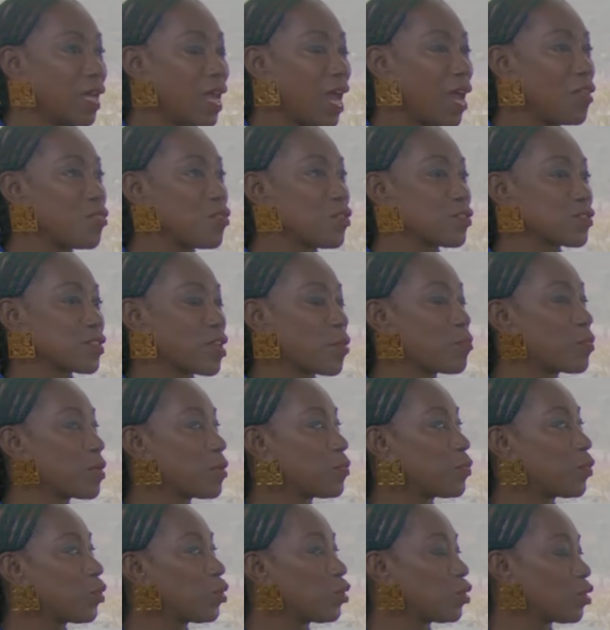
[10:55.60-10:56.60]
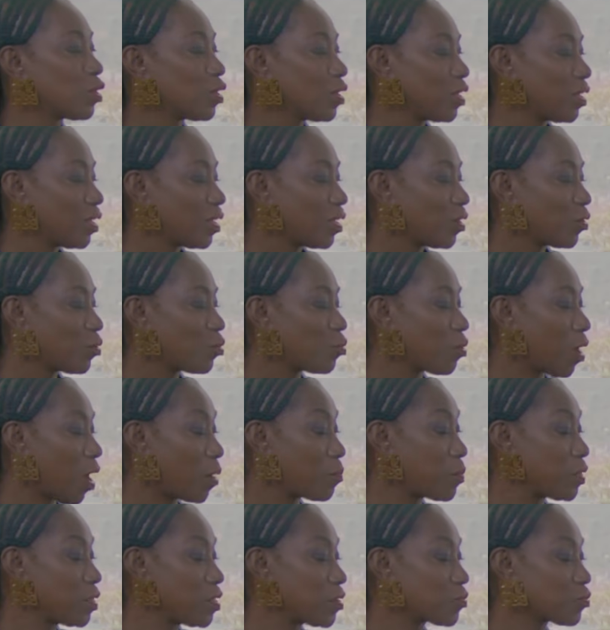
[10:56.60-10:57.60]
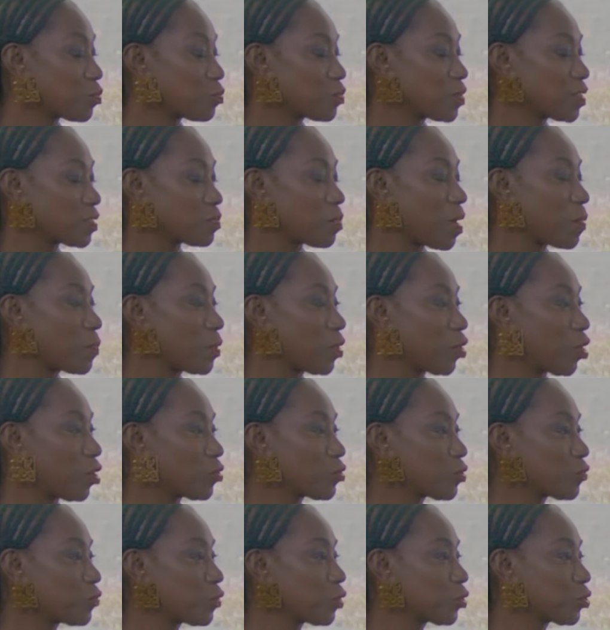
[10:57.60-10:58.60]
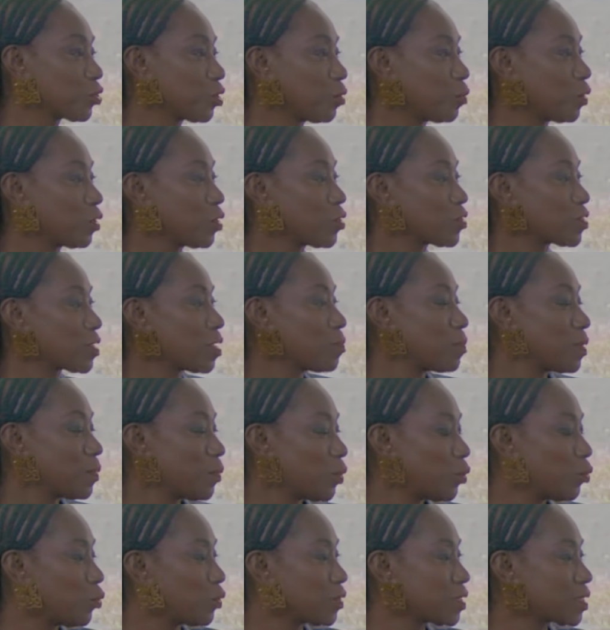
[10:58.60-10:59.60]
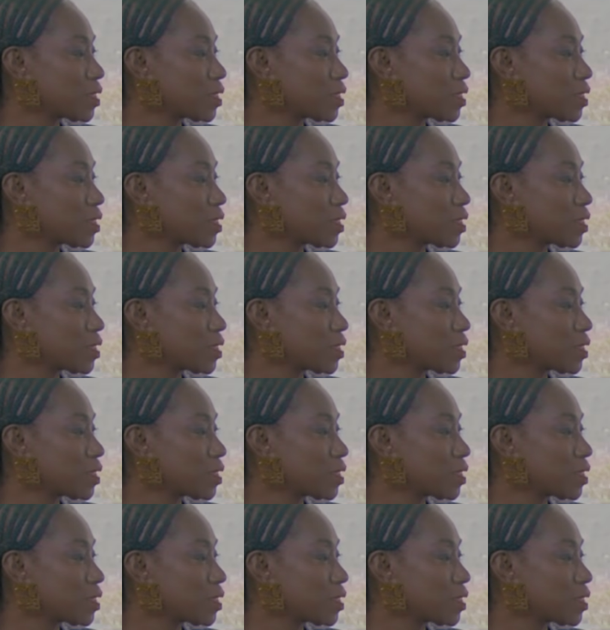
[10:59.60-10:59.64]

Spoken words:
And there's some people who, I mean, this might be controversial, but there's some people who will